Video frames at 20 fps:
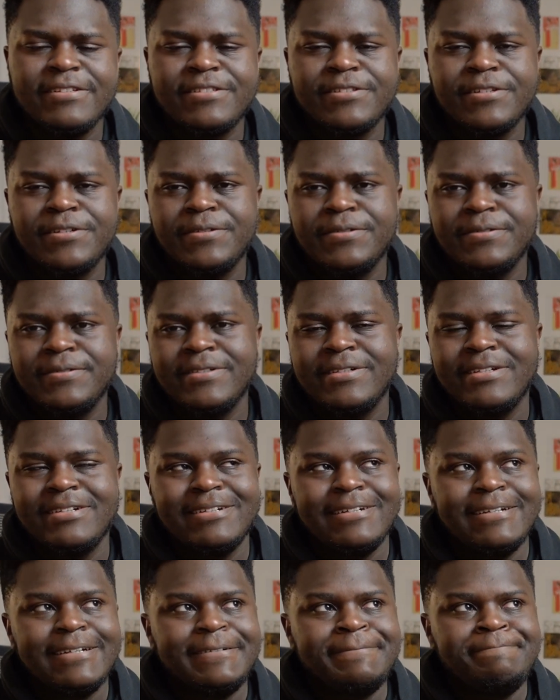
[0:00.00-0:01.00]
So
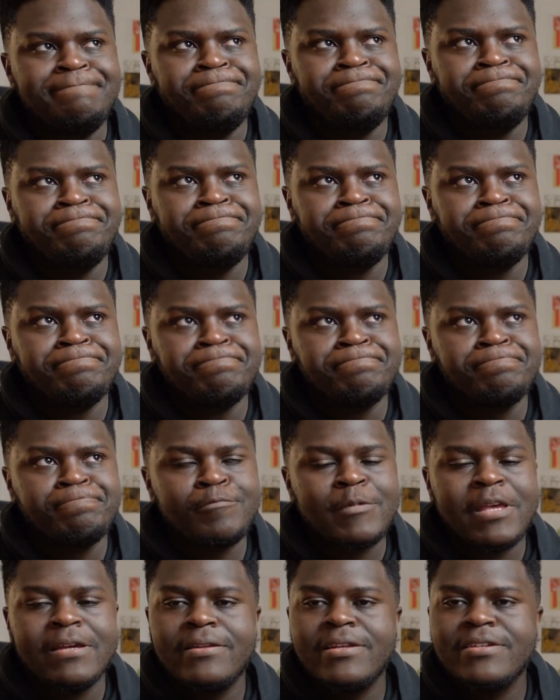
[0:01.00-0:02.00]

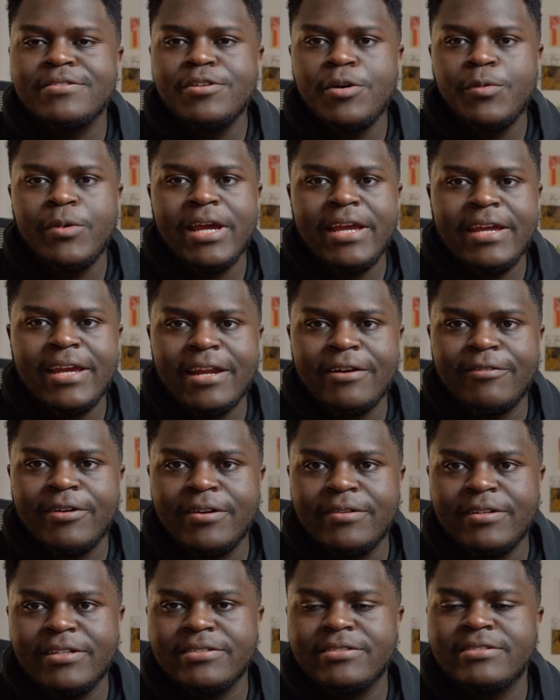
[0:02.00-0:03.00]
there's no way of getting
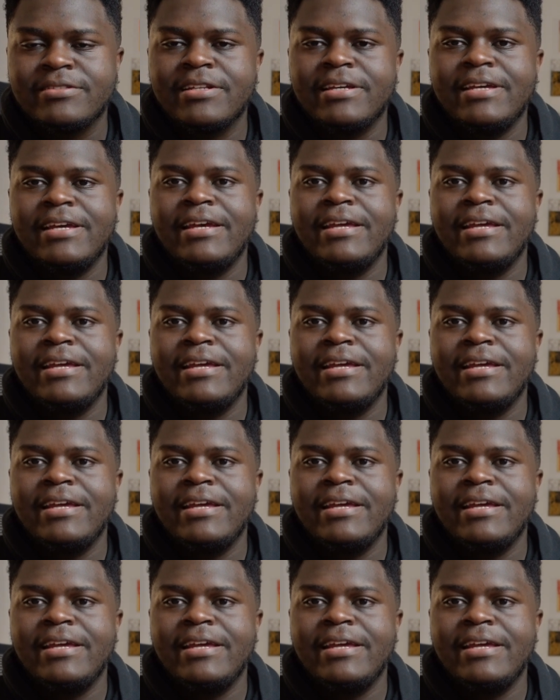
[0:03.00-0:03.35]
around this.